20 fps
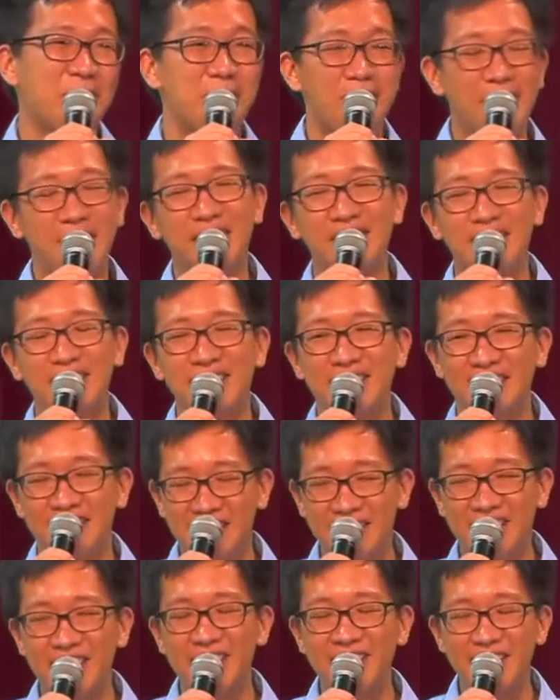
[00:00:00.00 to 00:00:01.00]
But
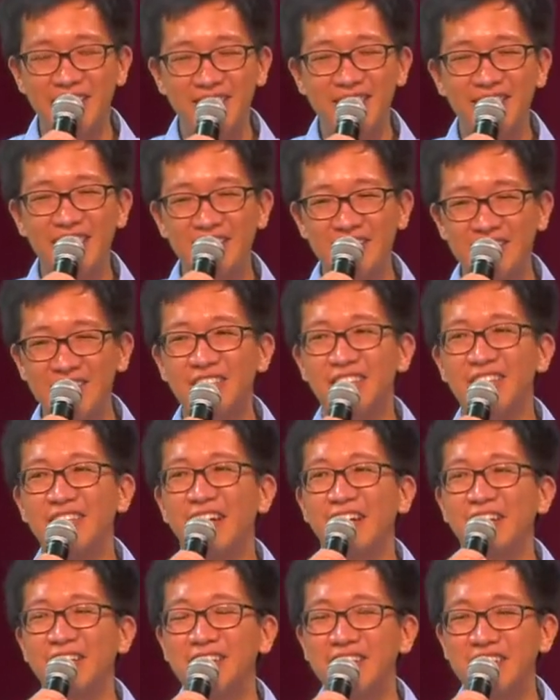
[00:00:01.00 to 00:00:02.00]
again, that is not
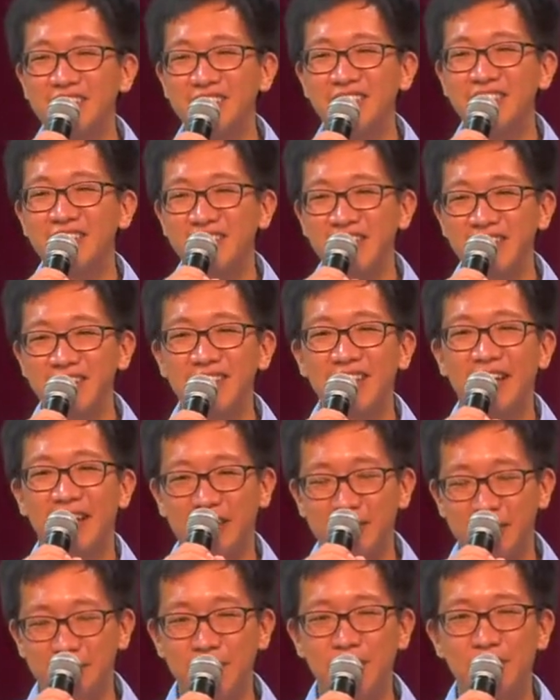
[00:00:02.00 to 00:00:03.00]
that. it's not just the
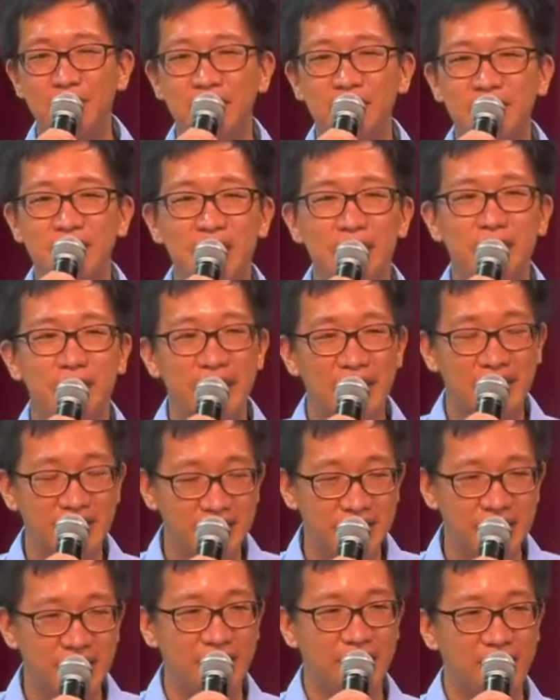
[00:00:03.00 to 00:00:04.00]
experience that we are
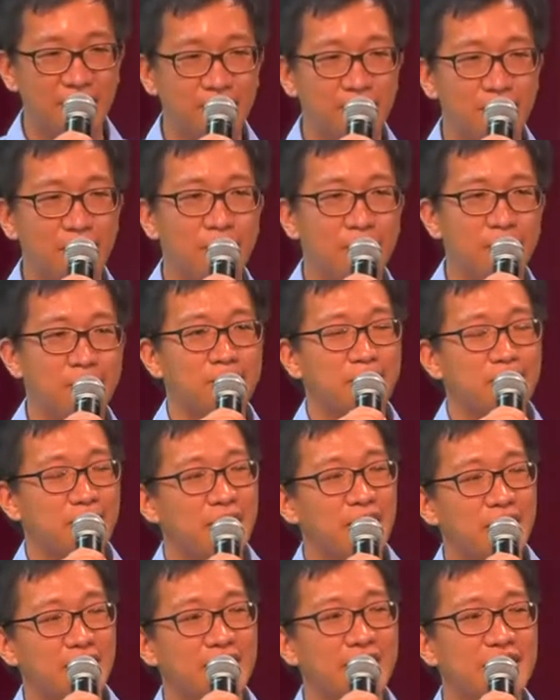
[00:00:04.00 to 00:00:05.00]
seeking for,
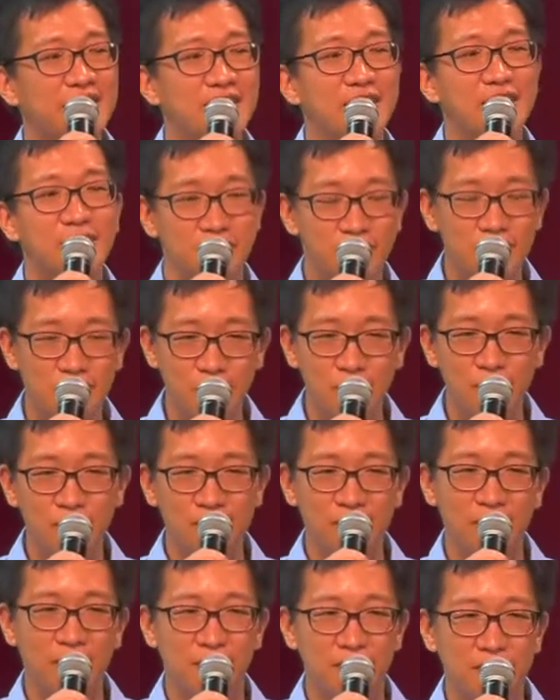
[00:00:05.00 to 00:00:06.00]
right? It's the truth
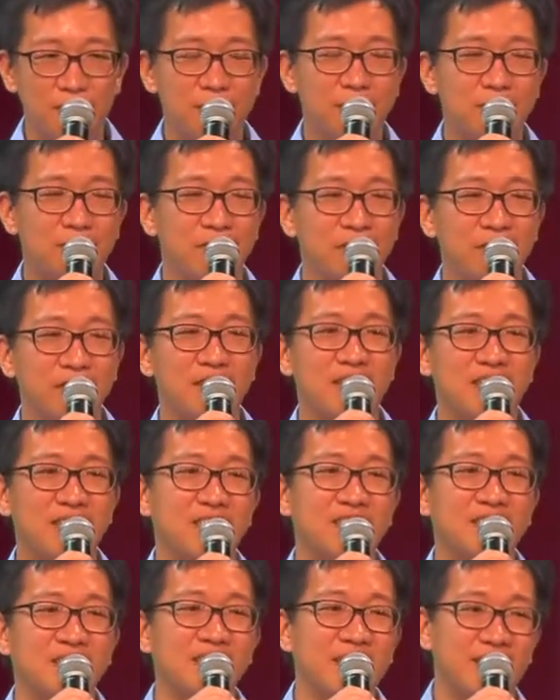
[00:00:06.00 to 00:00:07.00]
of who God
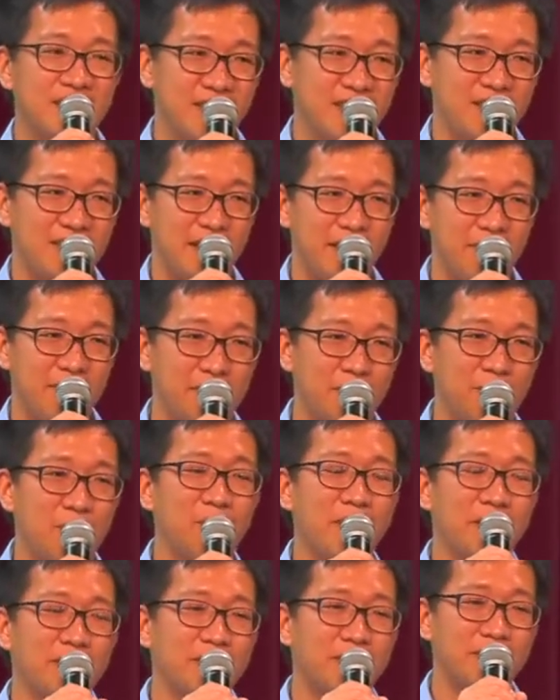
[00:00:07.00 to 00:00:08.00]
is that we
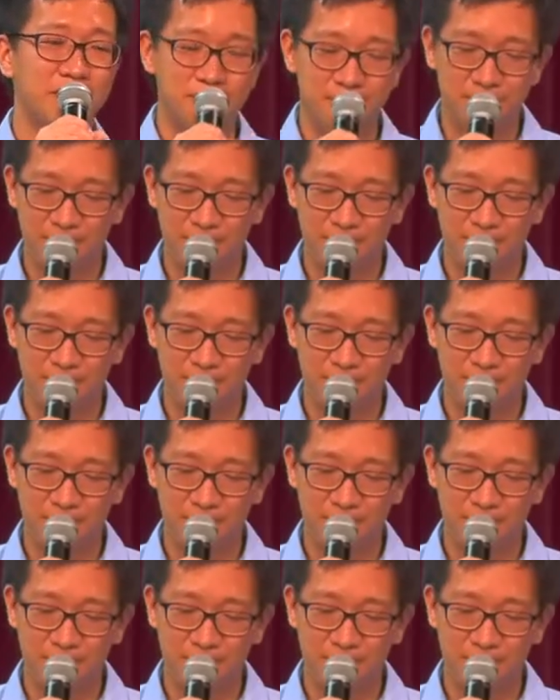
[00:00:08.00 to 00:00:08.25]
want.